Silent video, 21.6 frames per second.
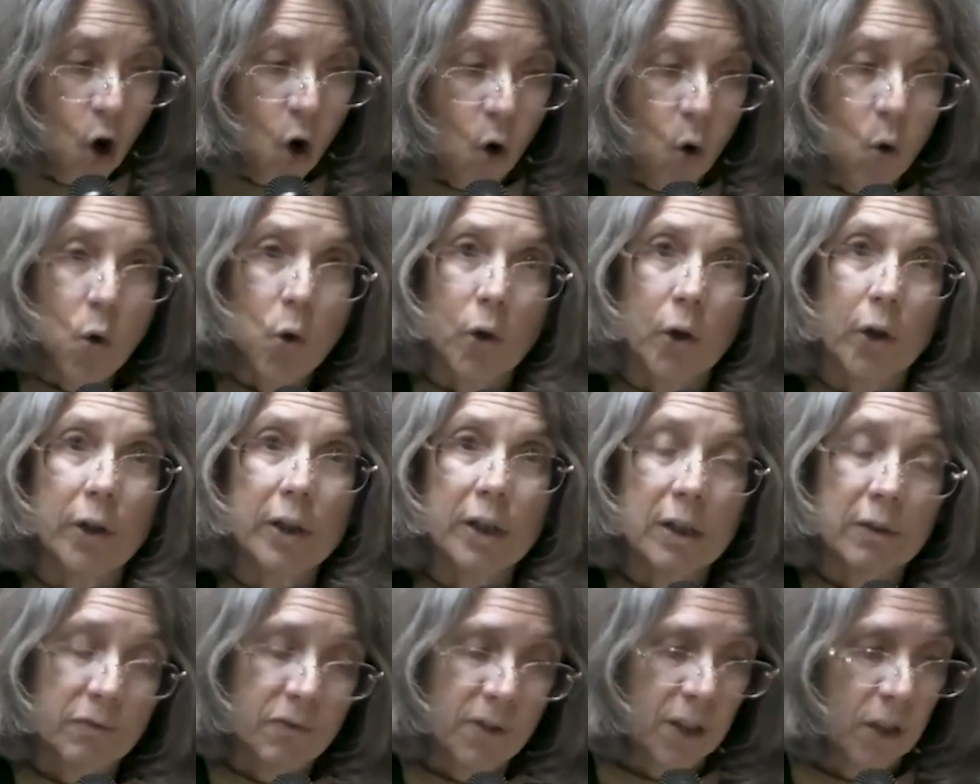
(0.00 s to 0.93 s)
or
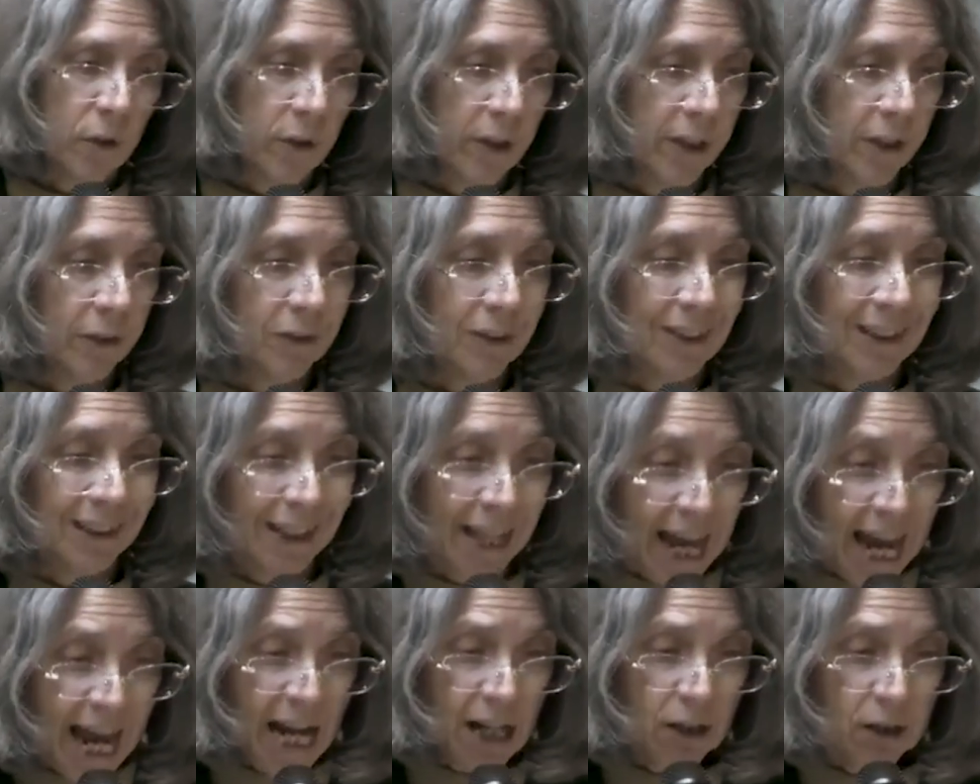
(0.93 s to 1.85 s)
if there is a
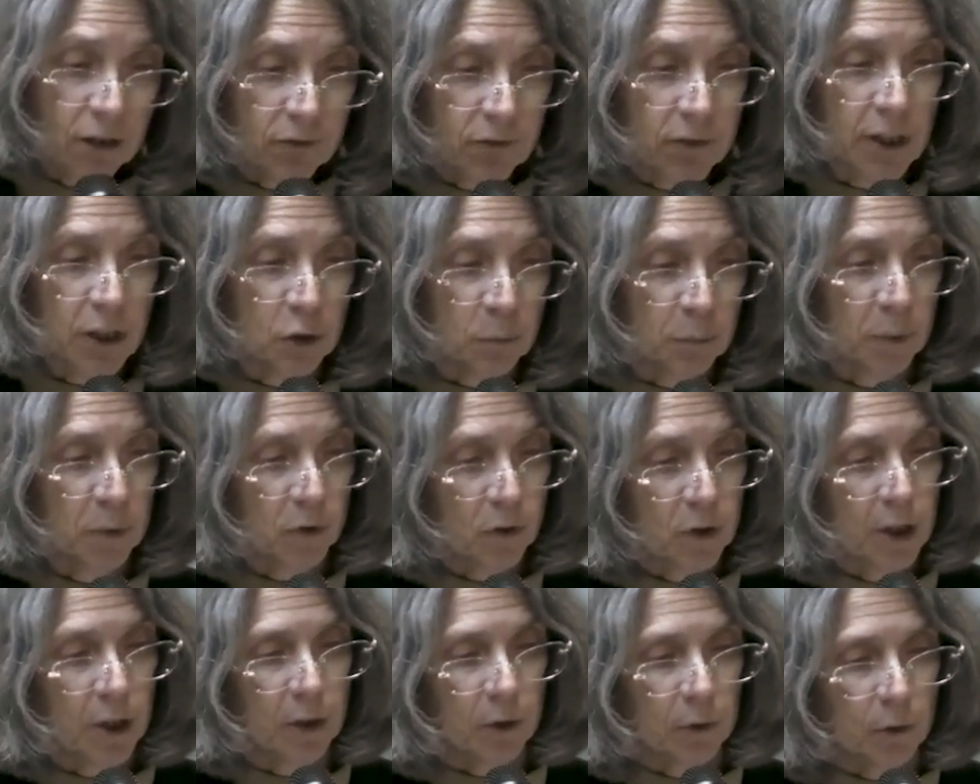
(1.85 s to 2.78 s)
lack of these
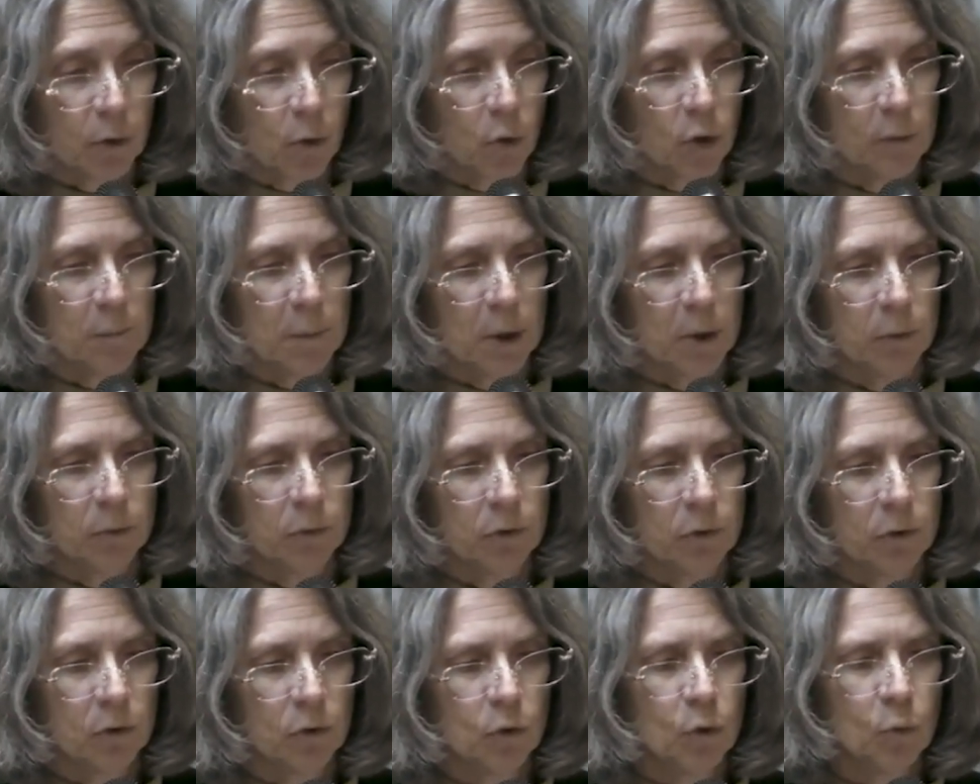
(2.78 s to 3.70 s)
particular
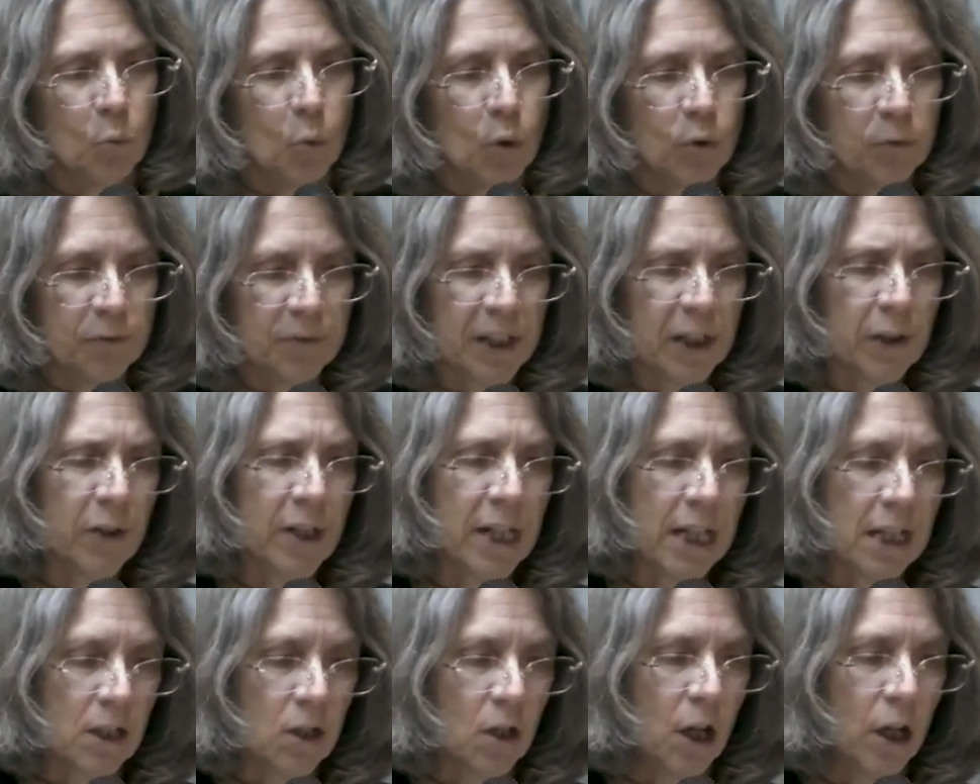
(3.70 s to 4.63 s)
hormones, the
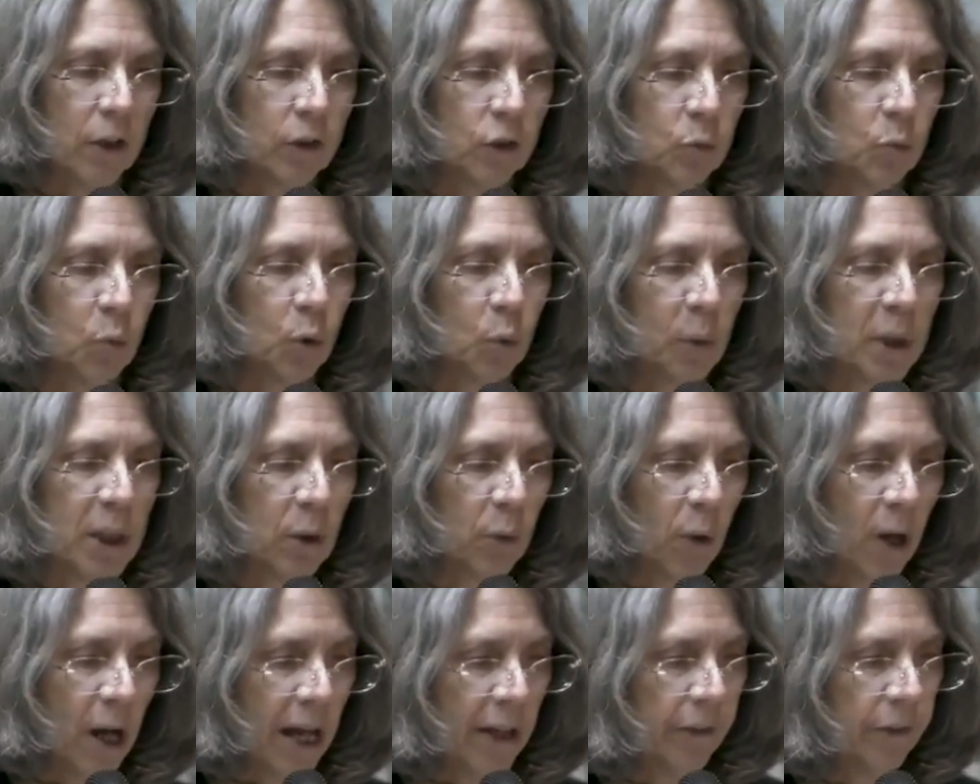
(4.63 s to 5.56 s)
Wolferian ducts will
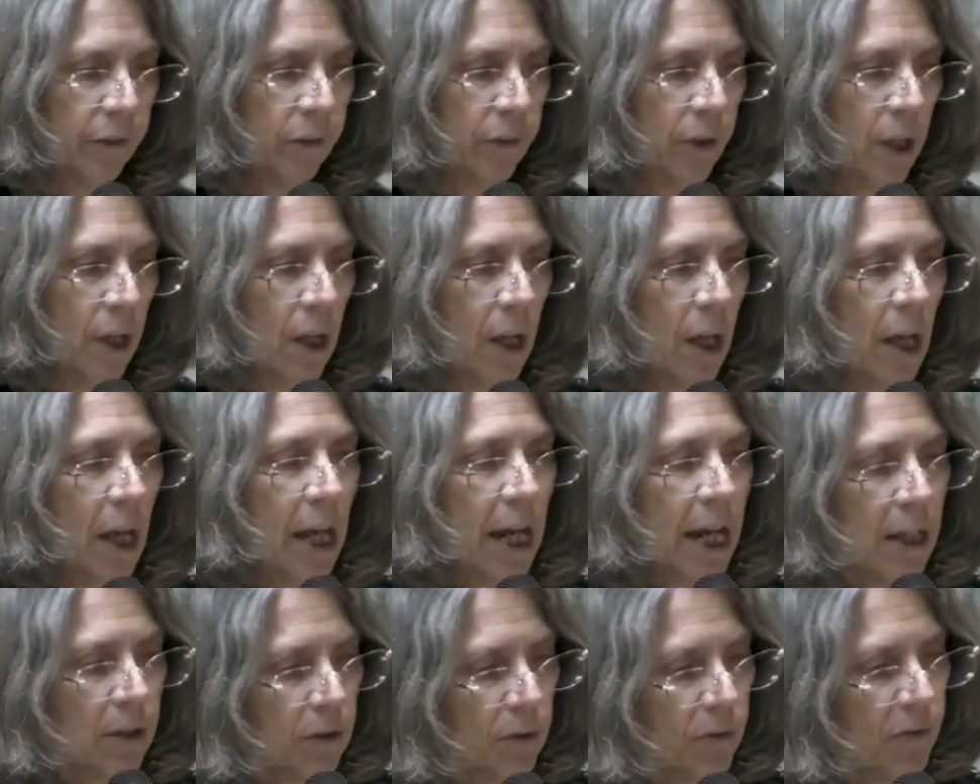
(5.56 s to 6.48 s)
regress
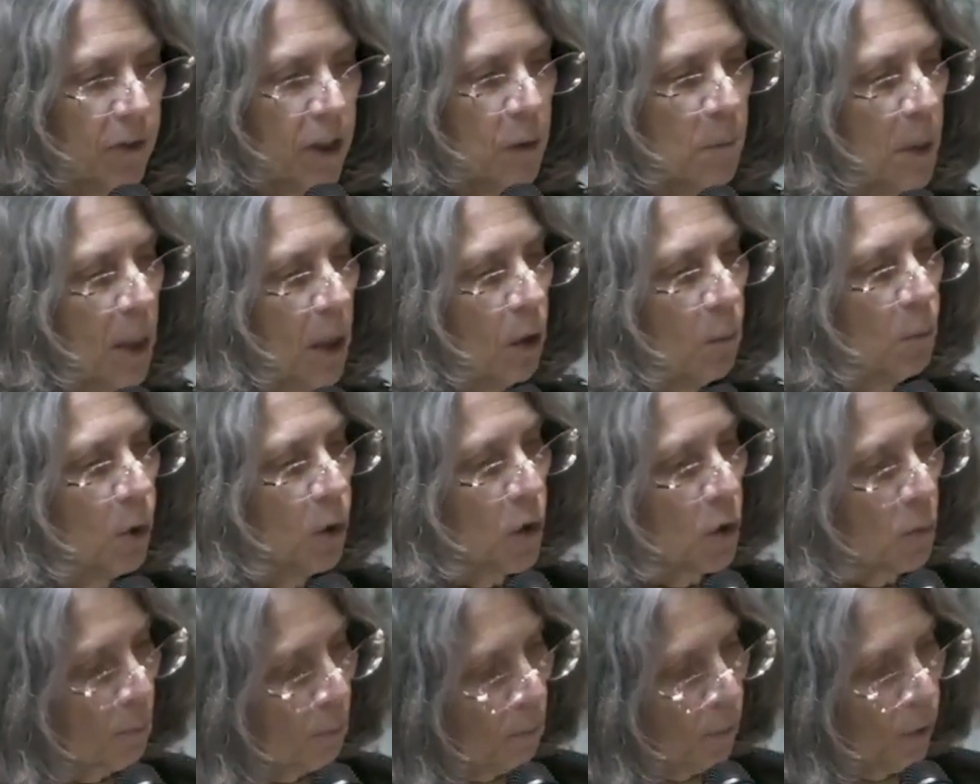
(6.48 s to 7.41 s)
and the female
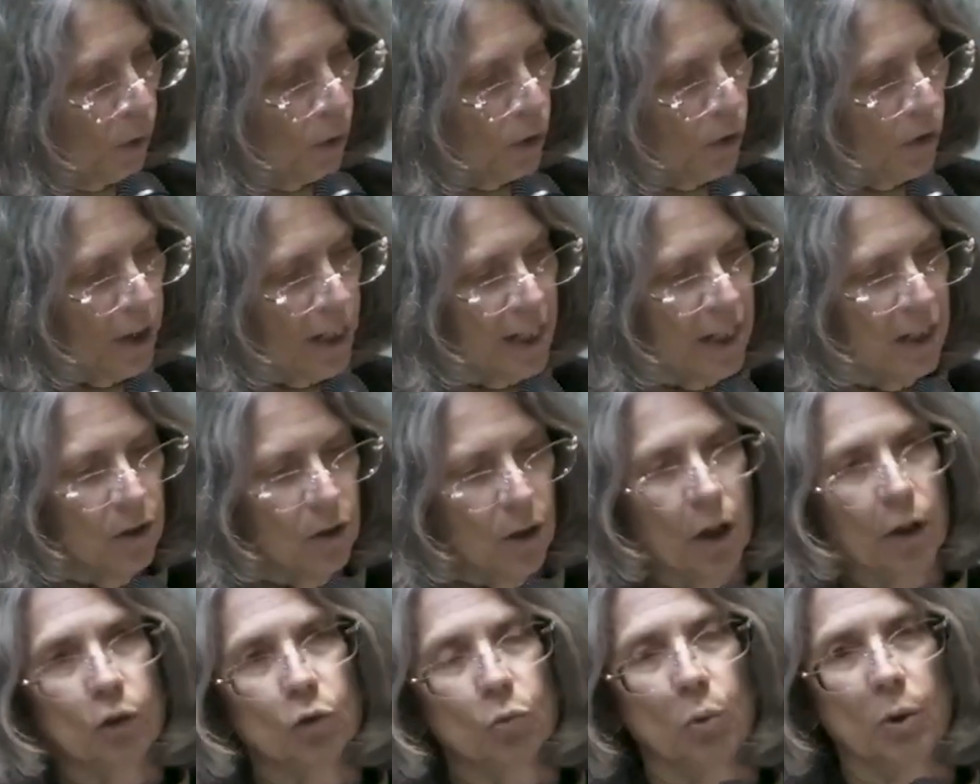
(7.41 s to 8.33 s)
Mullerian
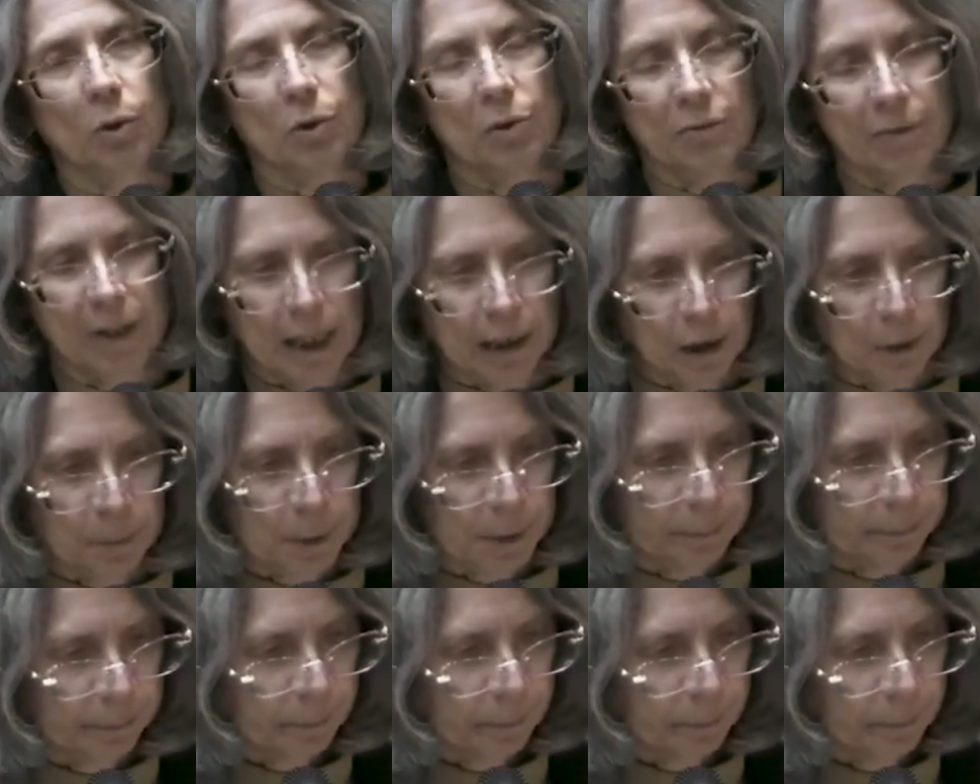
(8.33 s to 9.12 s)
ducts will develop.